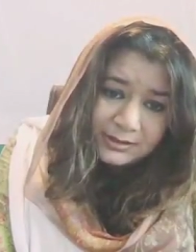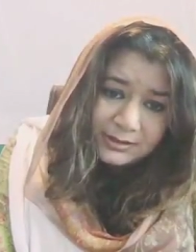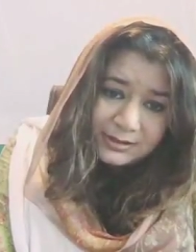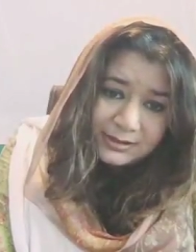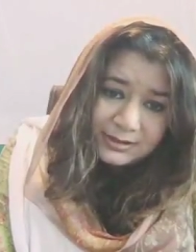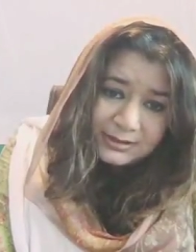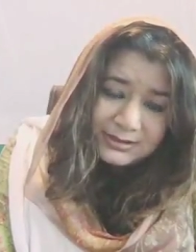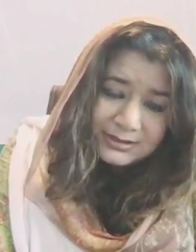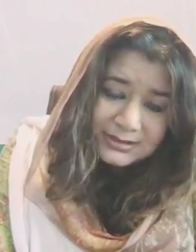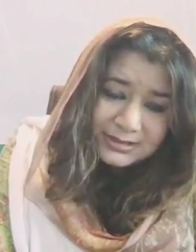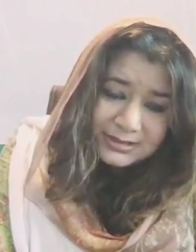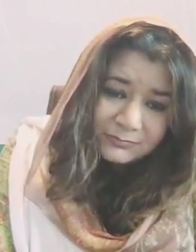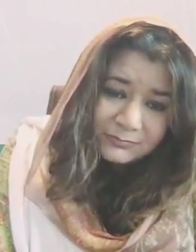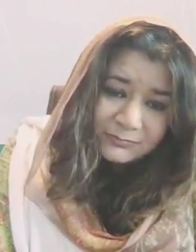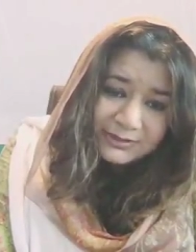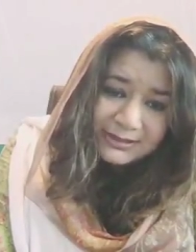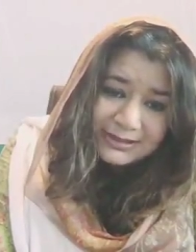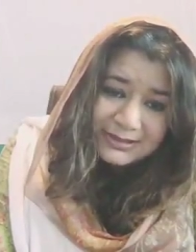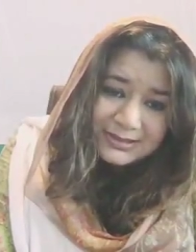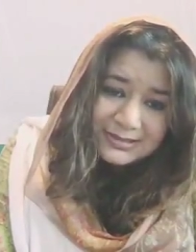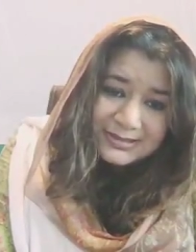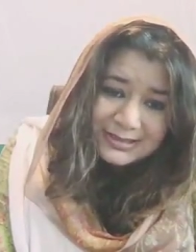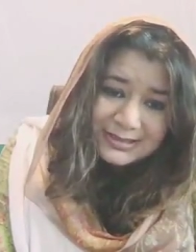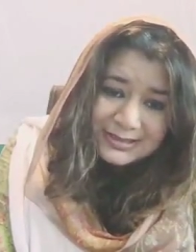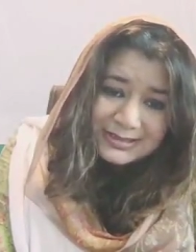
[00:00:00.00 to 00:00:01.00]
in someone
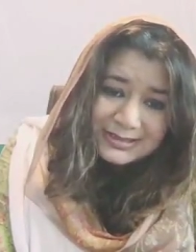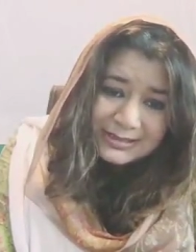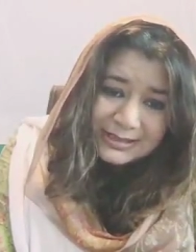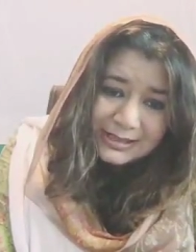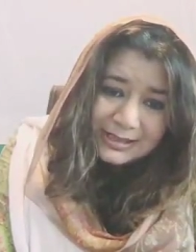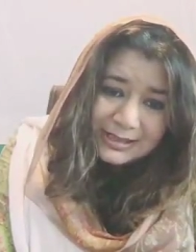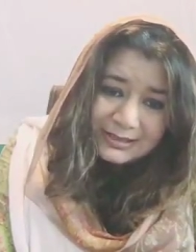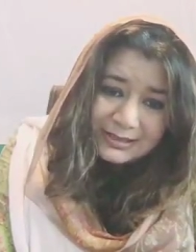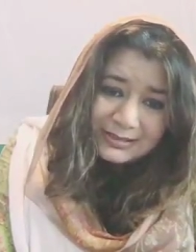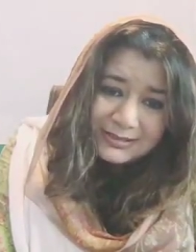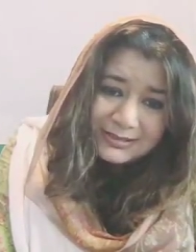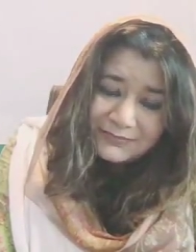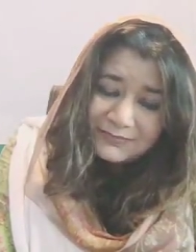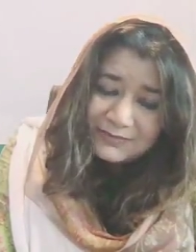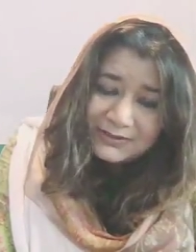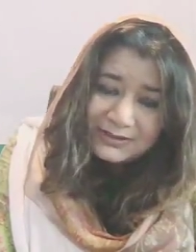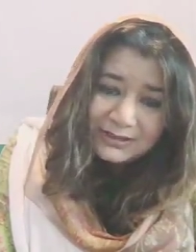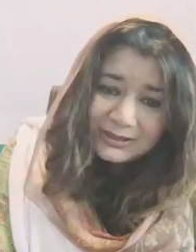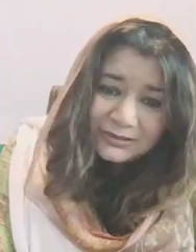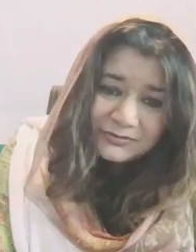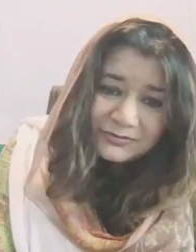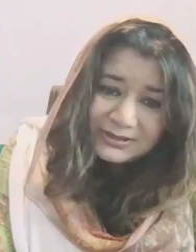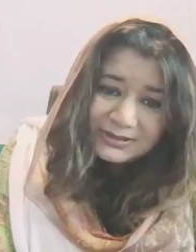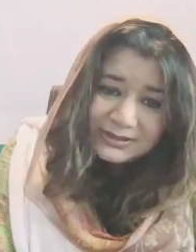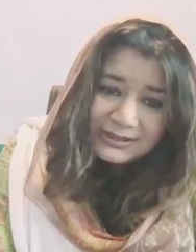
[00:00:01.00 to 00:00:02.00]
else's land
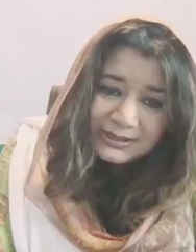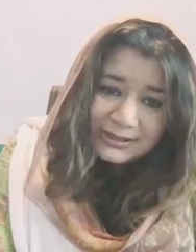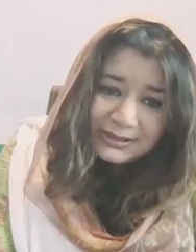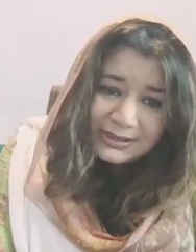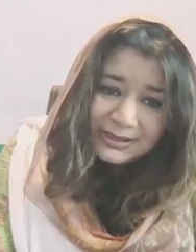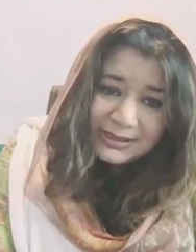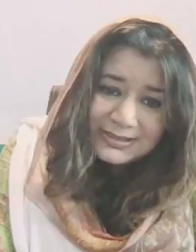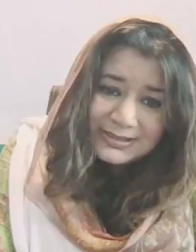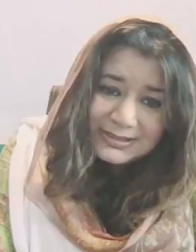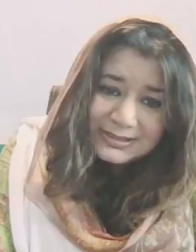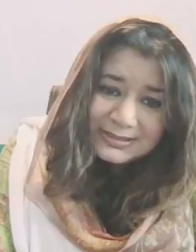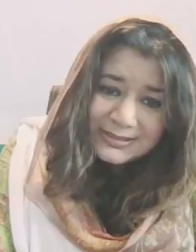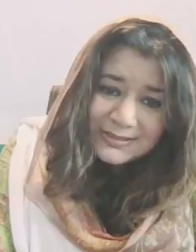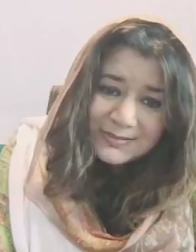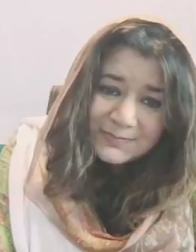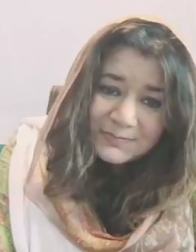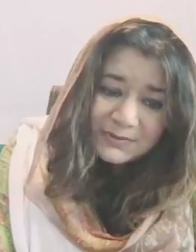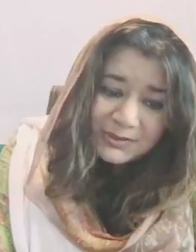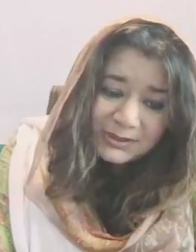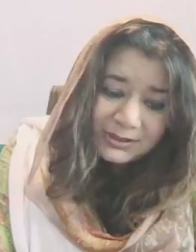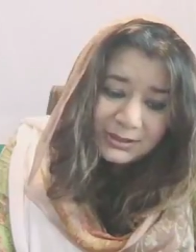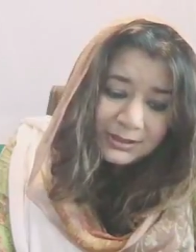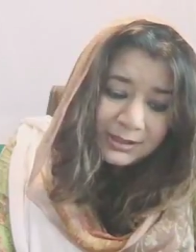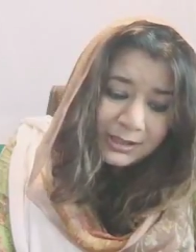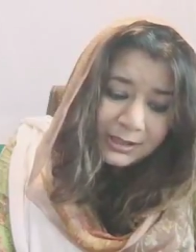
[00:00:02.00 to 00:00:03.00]
without any license
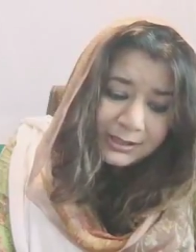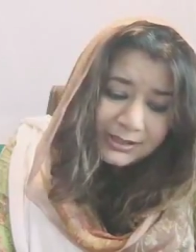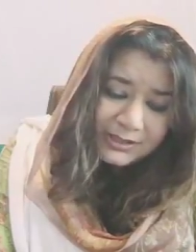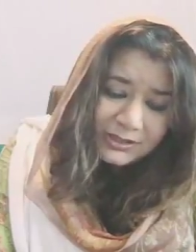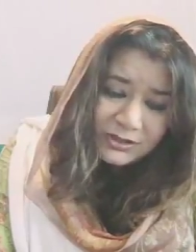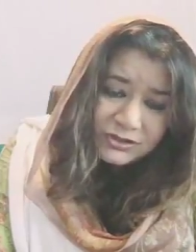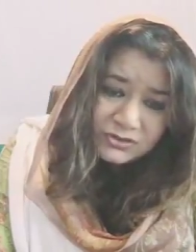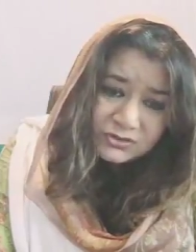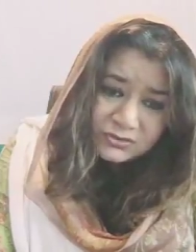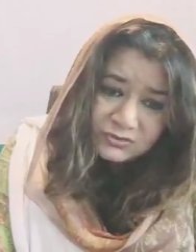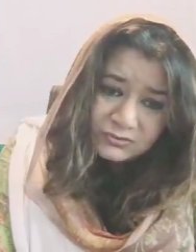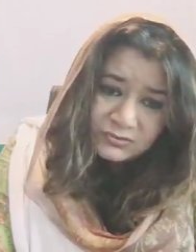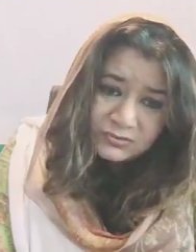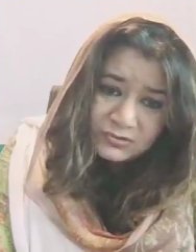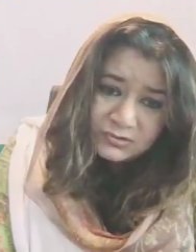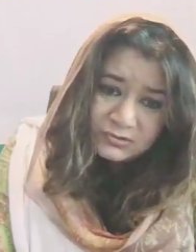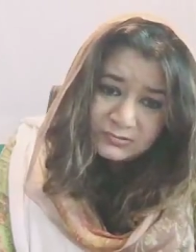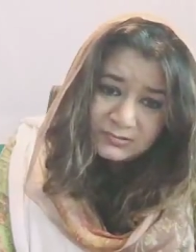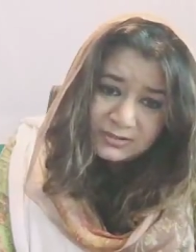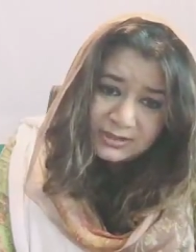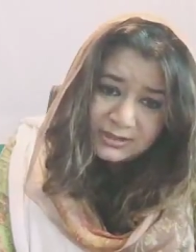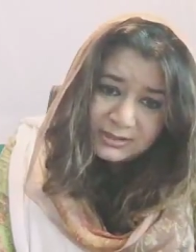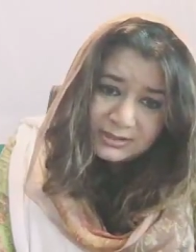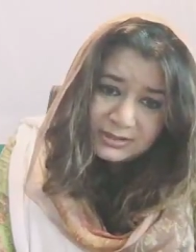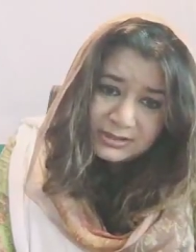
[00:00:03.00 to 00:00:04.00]
being issued to
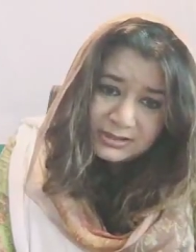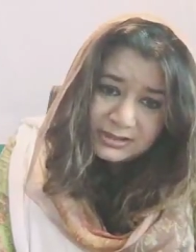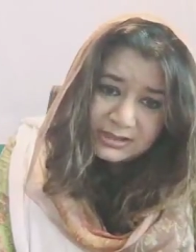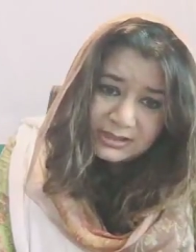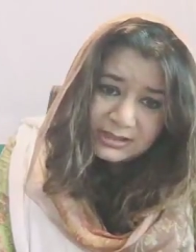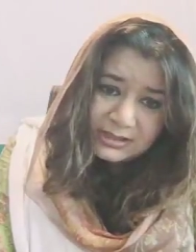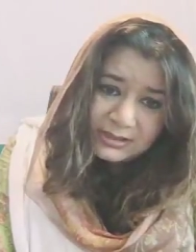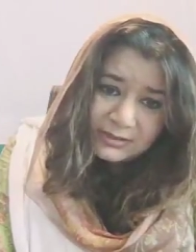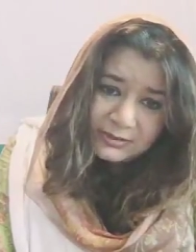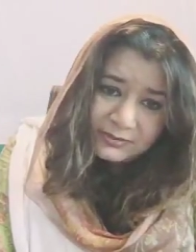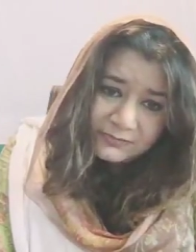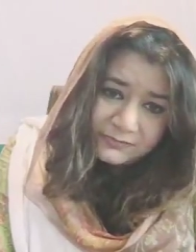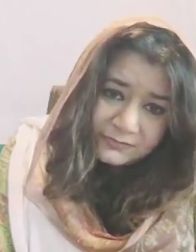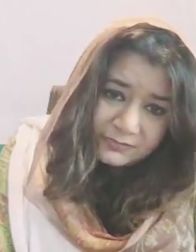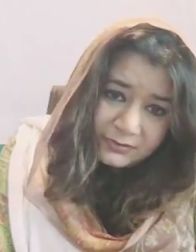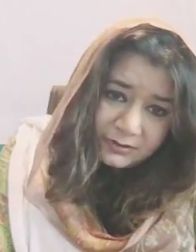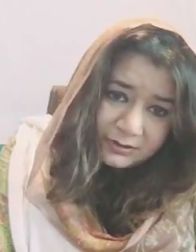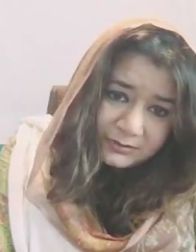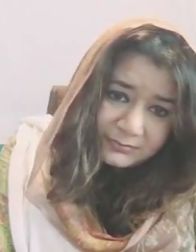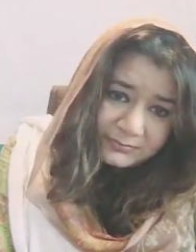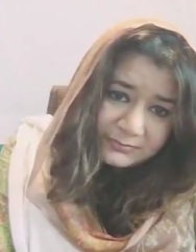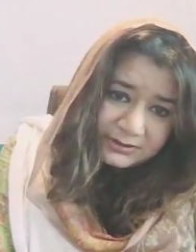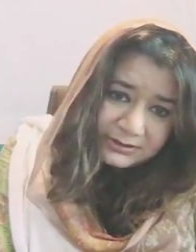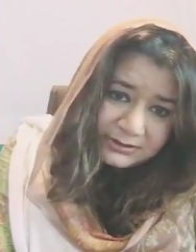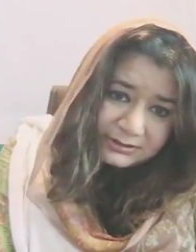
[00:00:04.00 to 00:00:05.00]
it
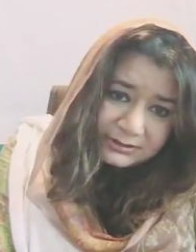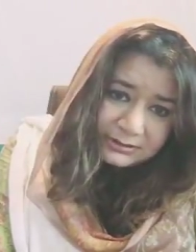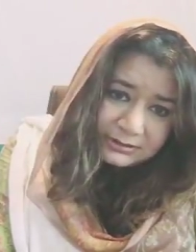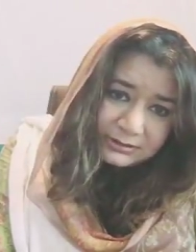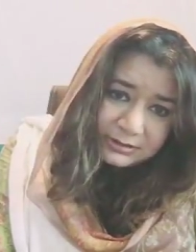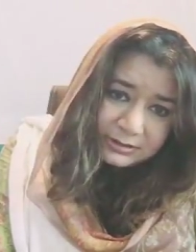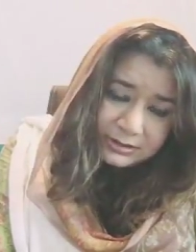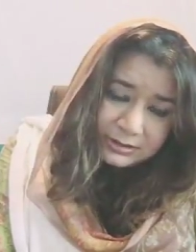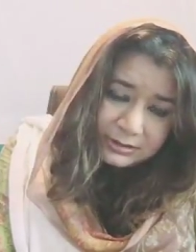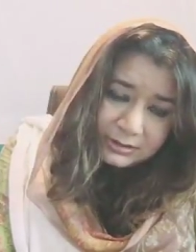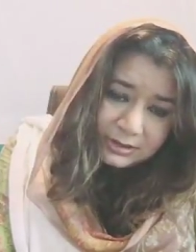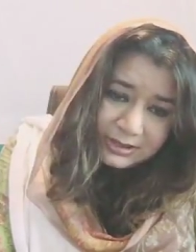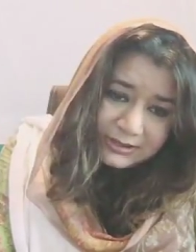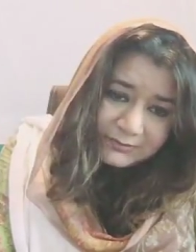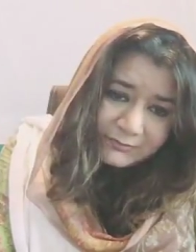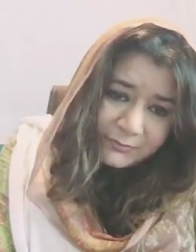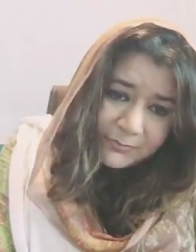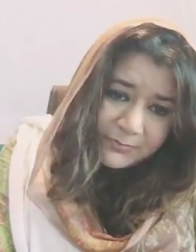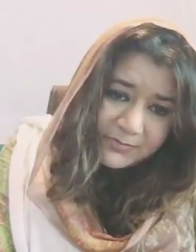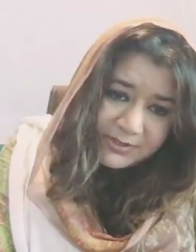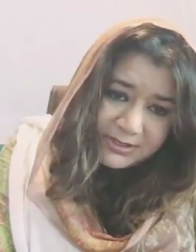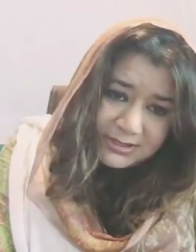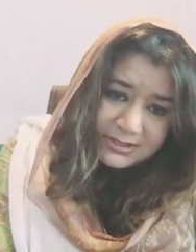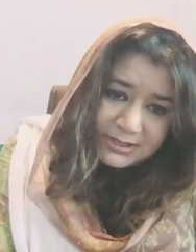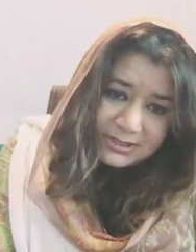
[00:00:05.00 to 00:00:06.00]
from the
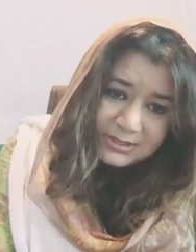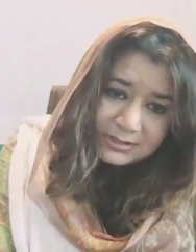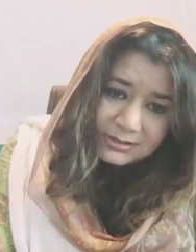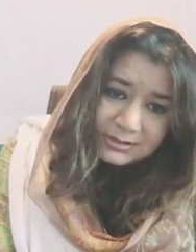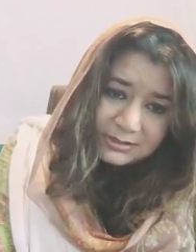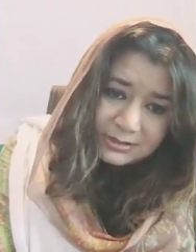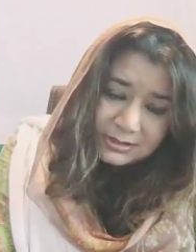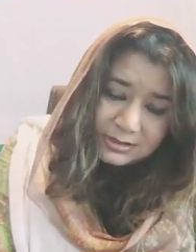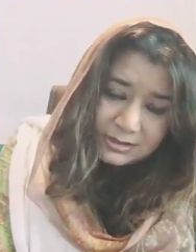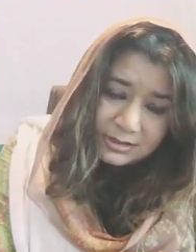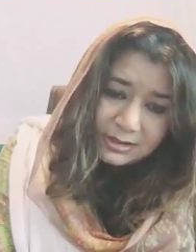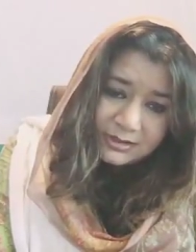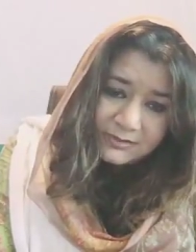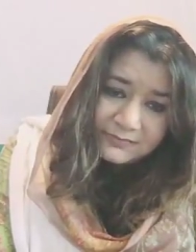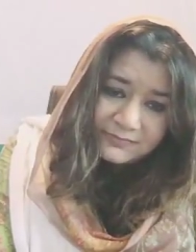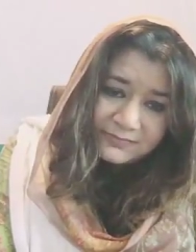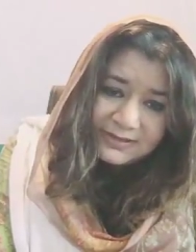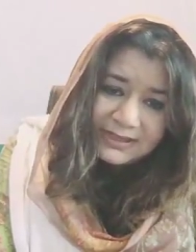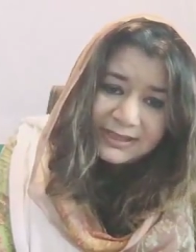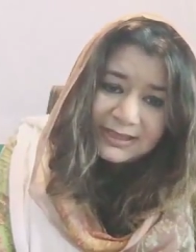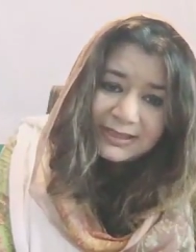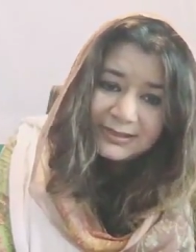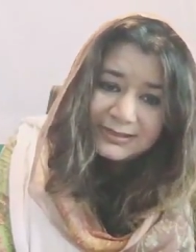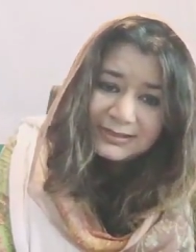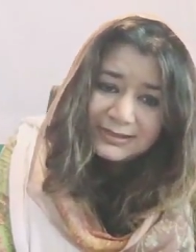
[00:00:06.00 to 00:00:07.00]
government of
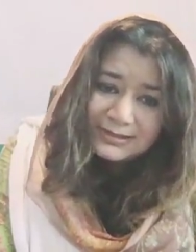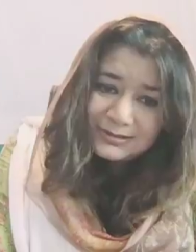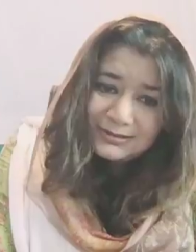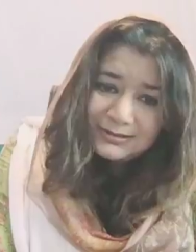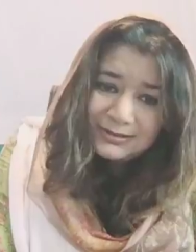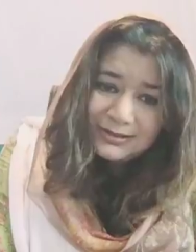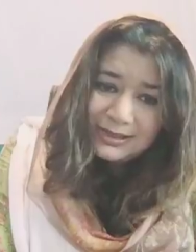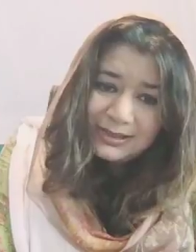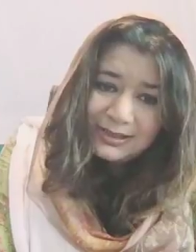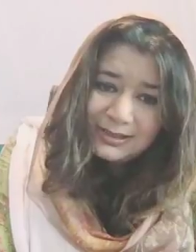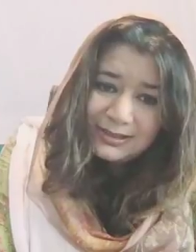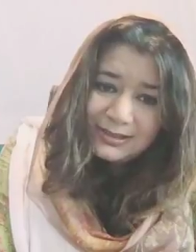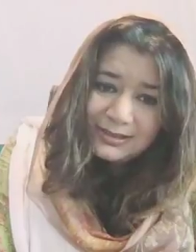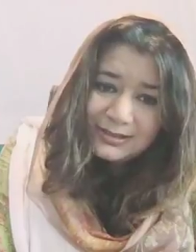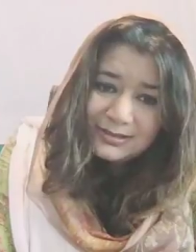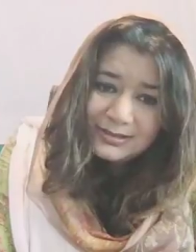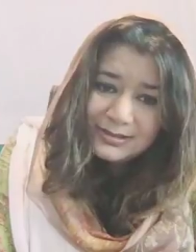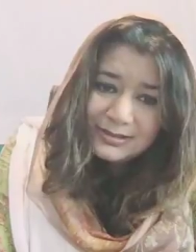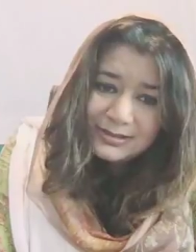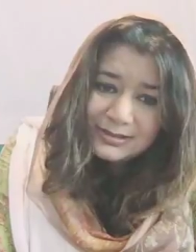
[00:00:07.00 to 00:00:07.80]
that land?